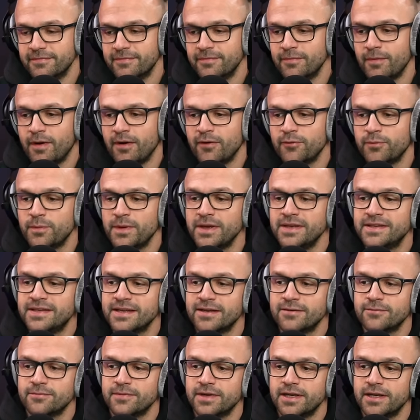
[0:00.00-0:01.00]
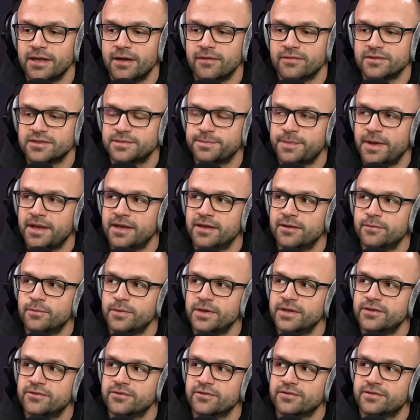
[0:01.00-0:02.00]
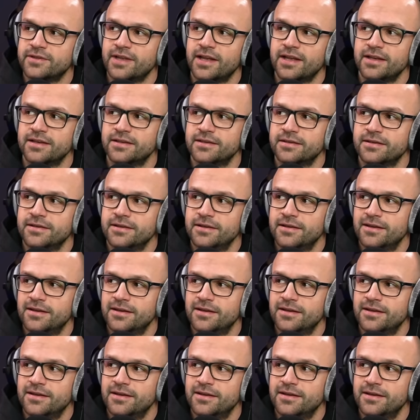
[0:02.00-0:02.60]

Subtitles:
whereas we didn't really overspend. We just had,